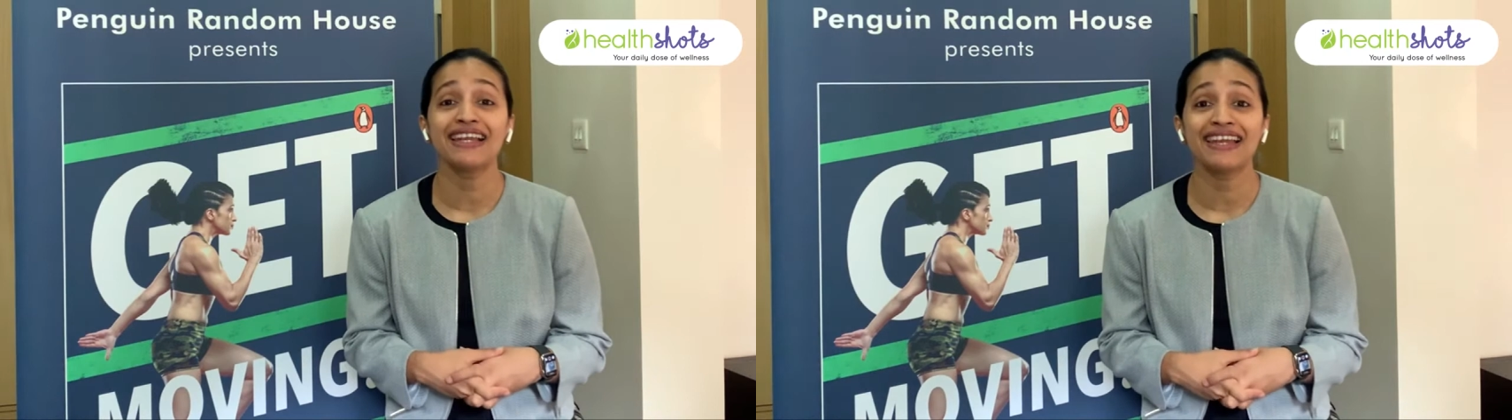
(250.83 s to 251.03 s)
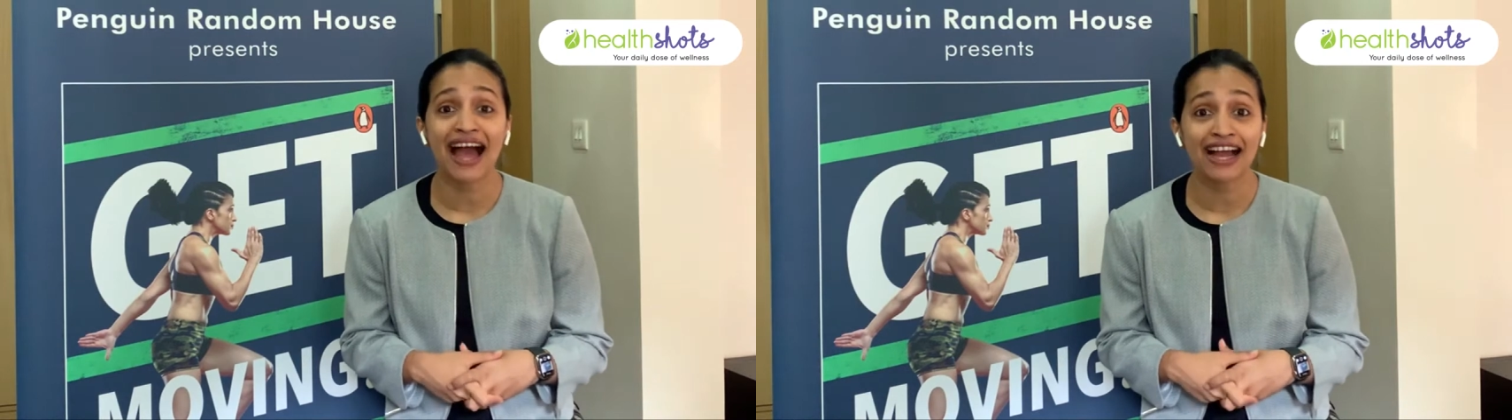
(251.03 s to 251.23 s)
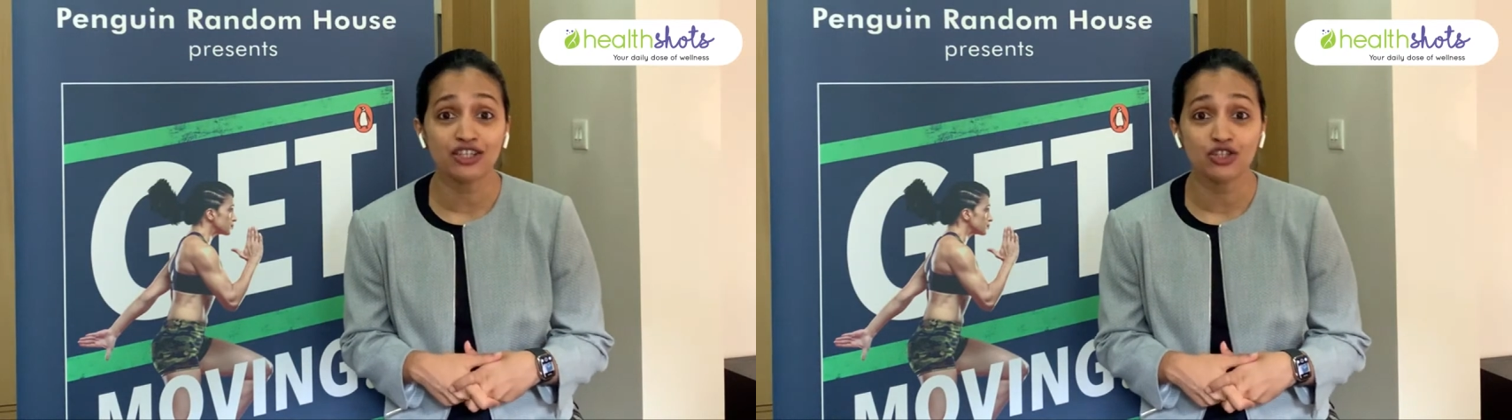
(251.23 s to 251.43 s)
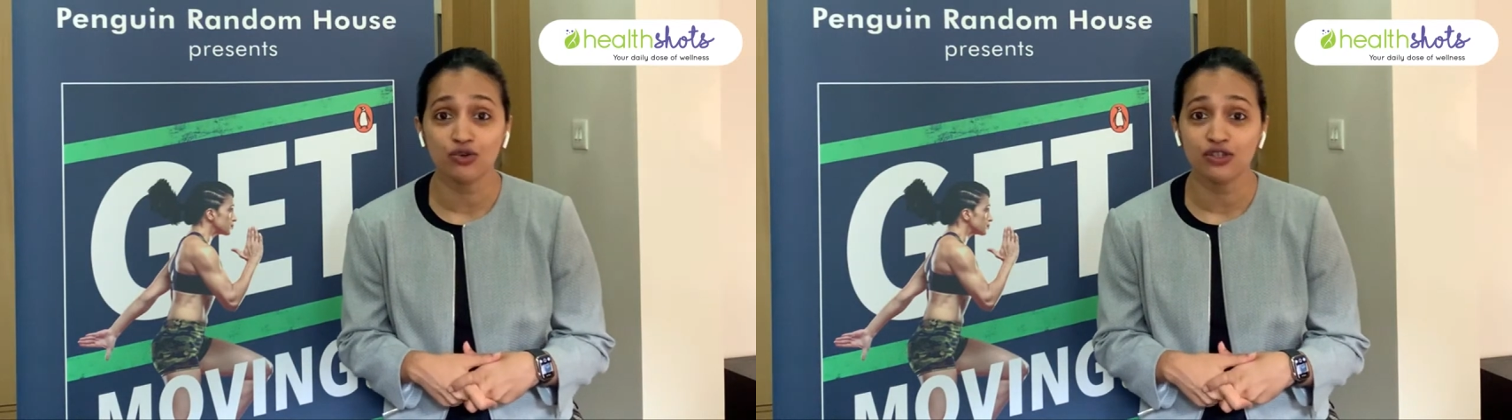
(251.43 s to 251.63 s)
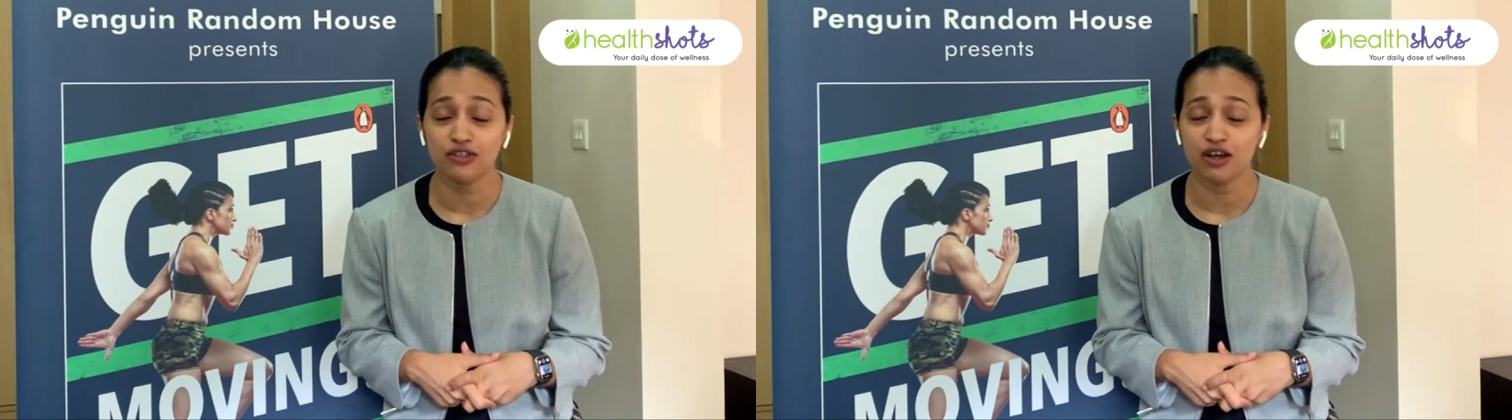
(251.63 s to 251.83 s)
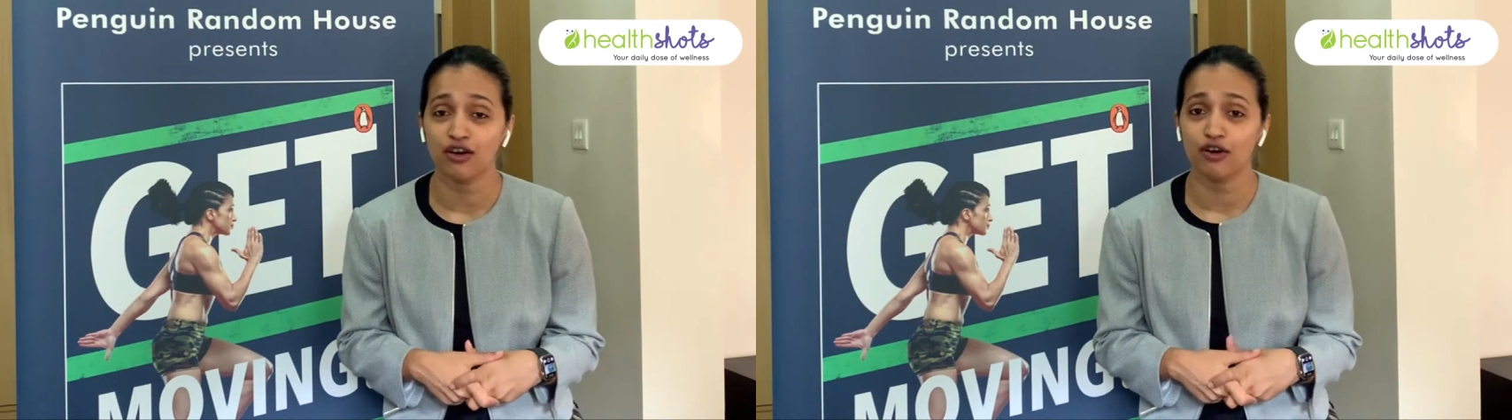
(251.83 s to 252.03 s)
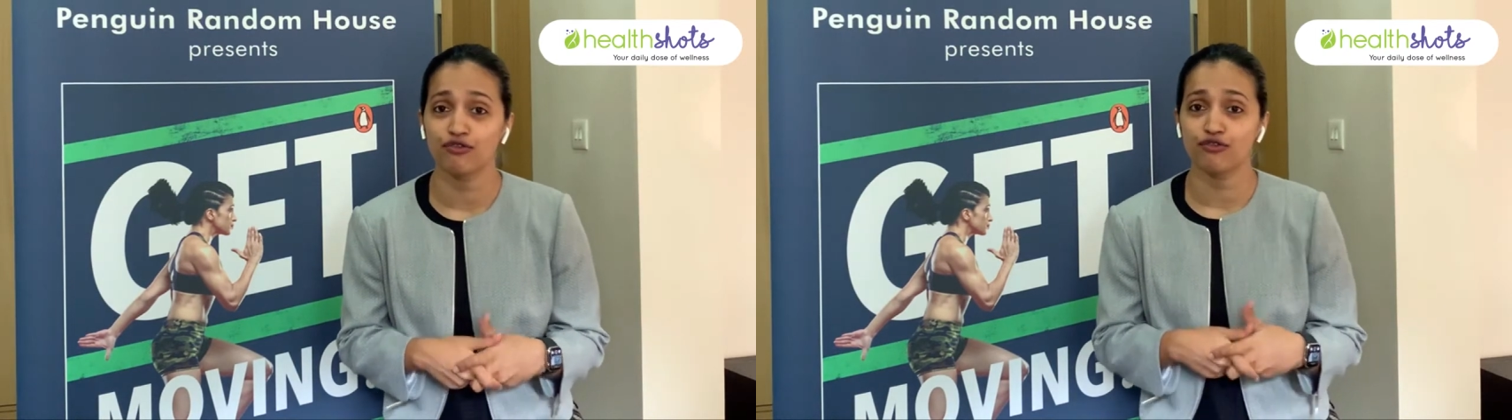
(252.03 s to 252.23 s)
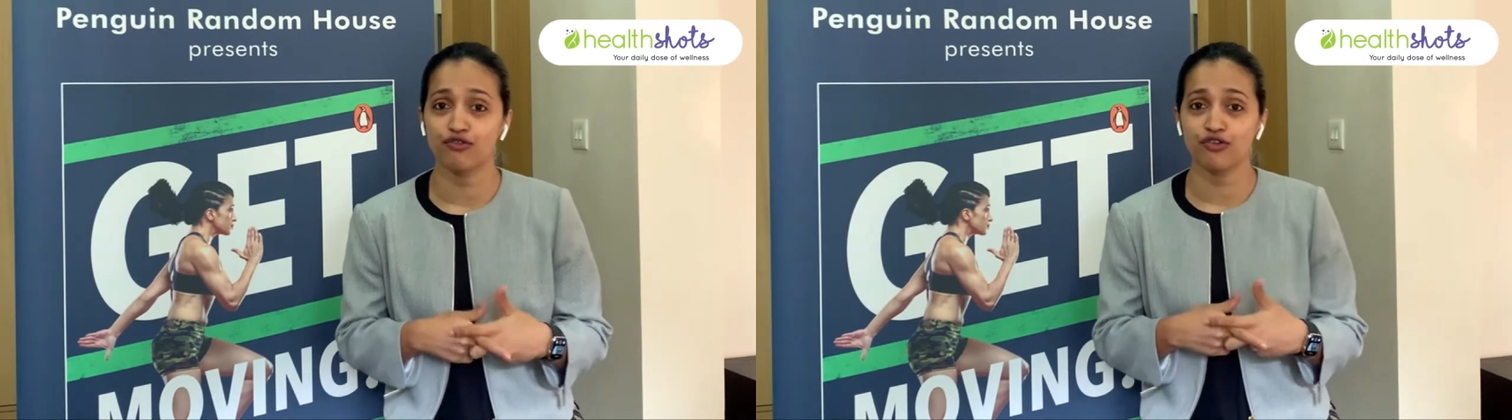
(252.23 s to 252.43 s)

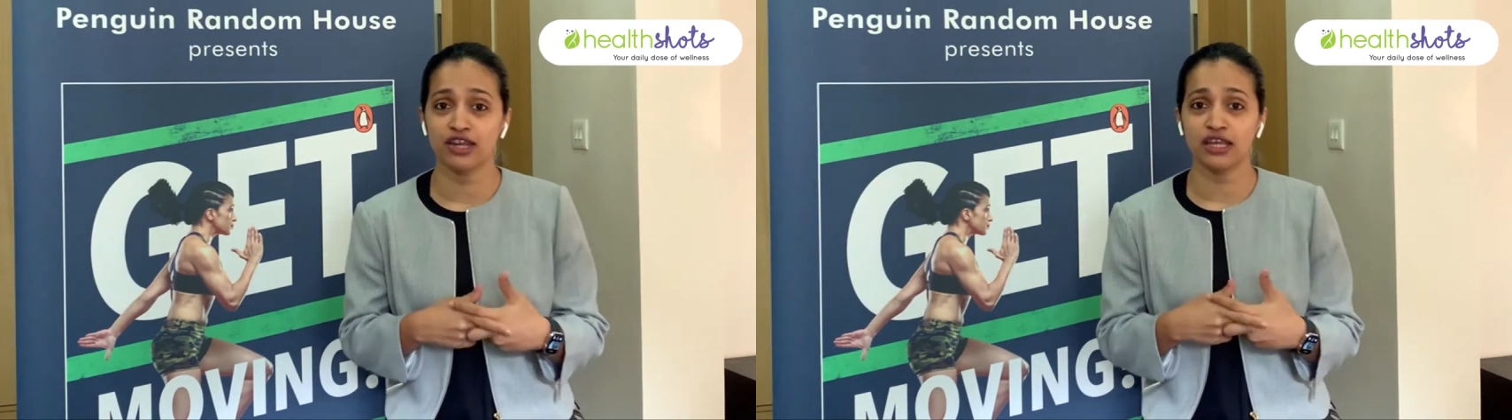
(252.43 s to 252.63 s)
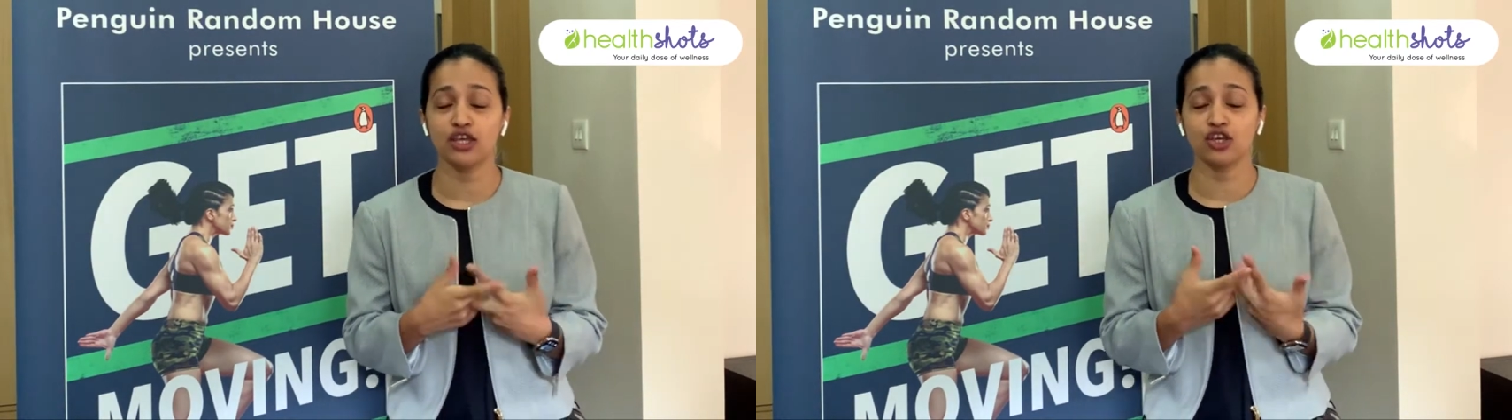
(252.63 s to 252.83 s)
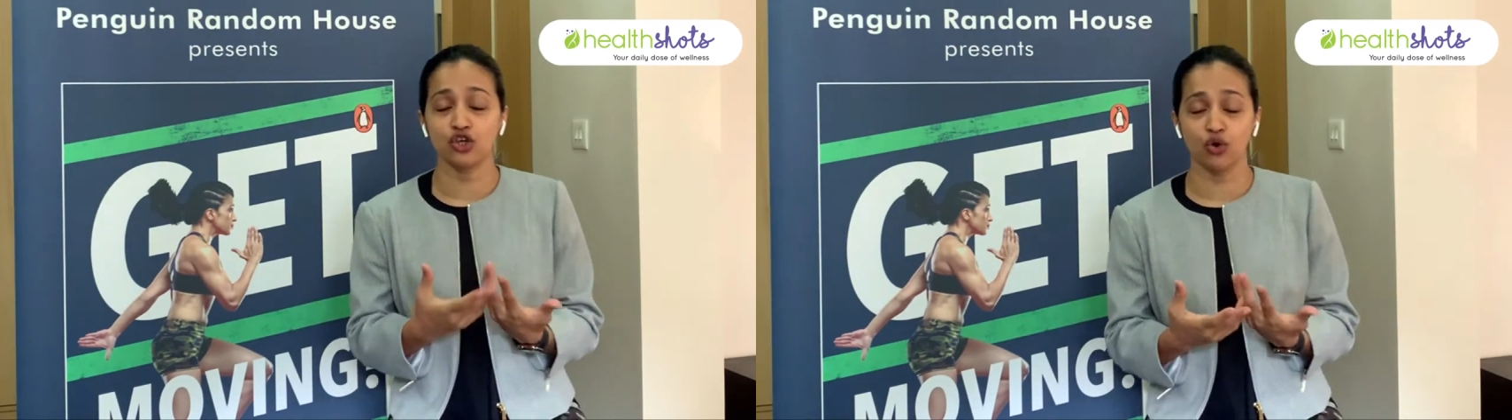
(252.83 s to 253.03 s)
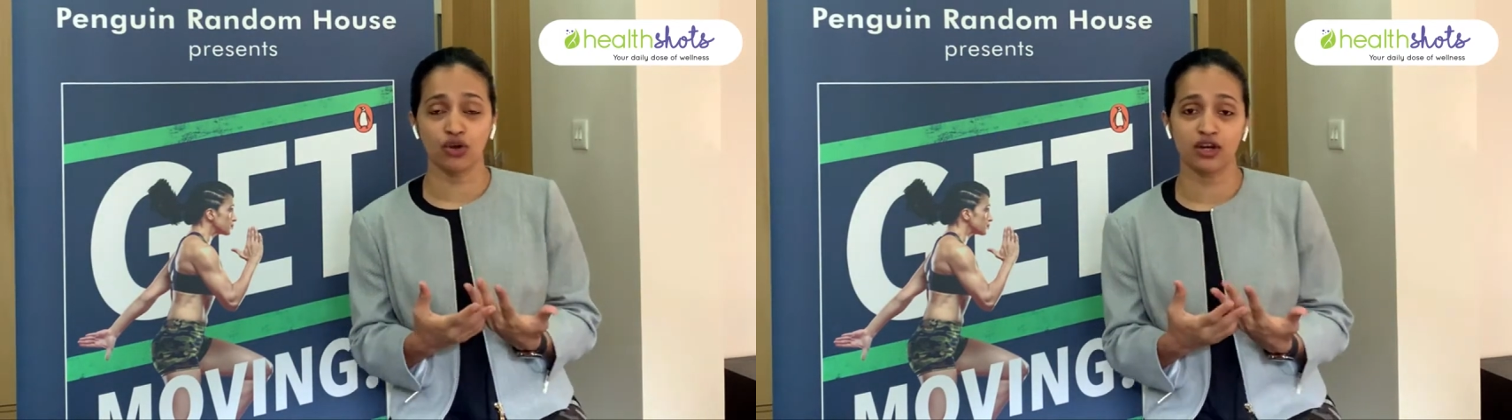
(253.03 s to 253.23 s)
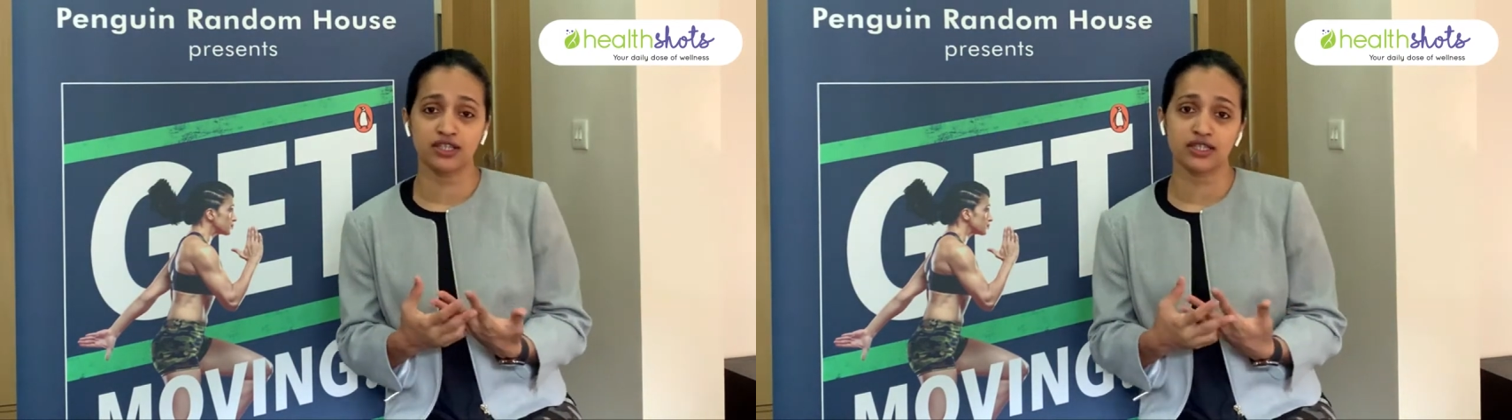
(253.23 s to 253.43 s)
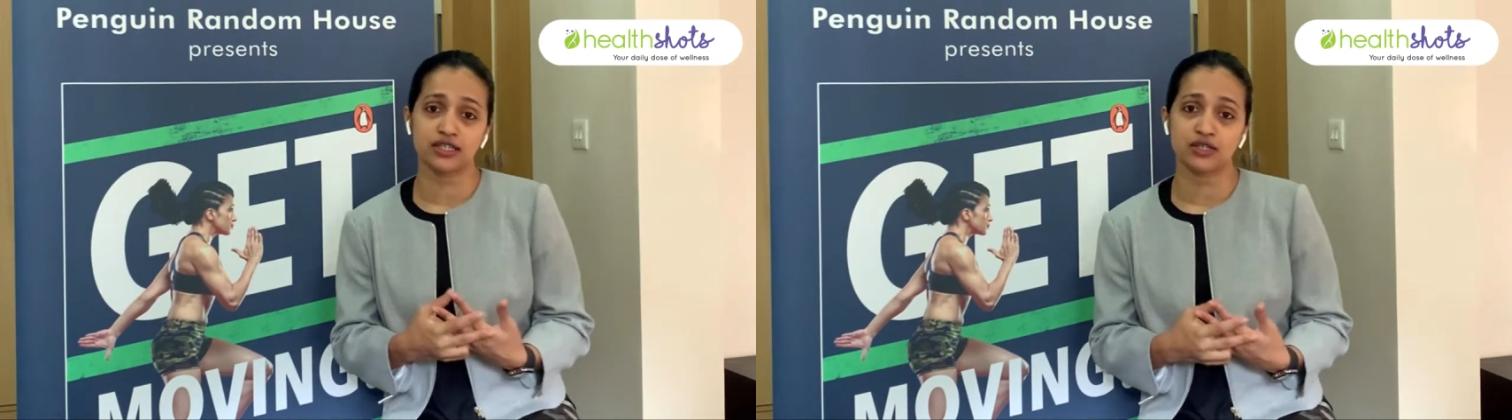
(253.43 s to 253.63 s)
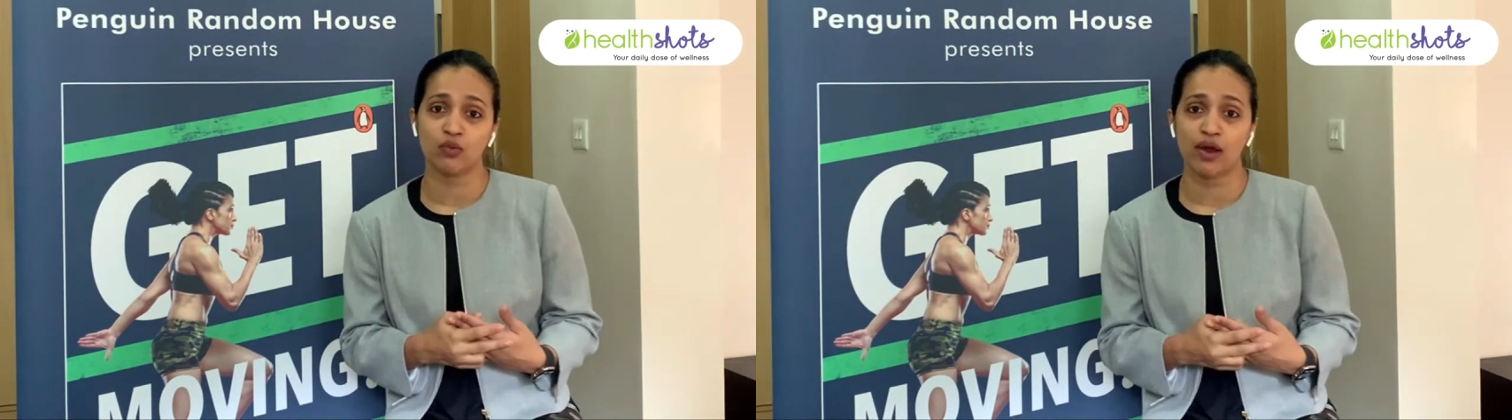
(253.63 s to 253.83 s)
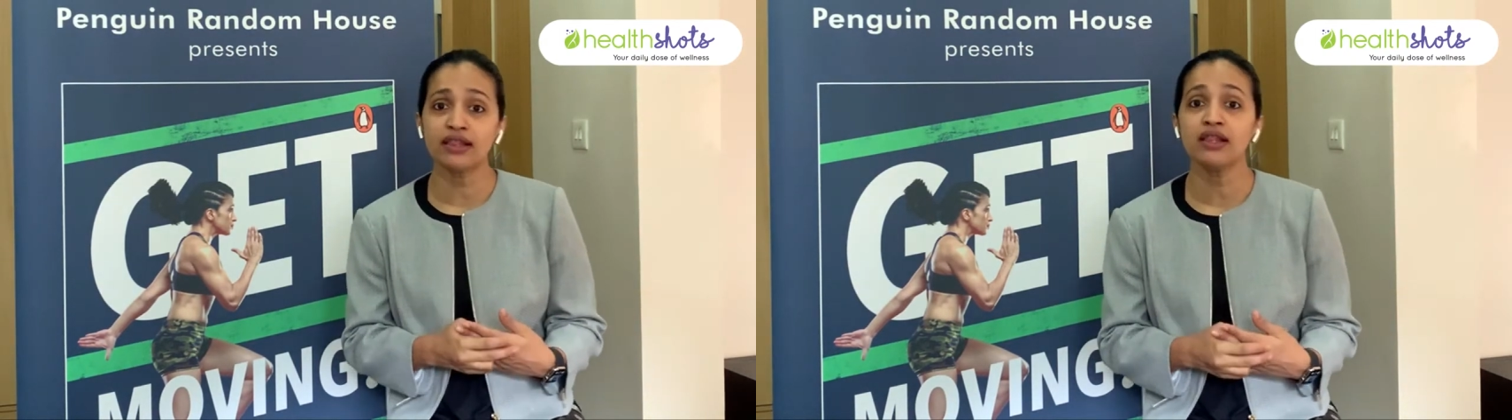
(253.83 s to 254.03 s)
lactose-free yogurt as well.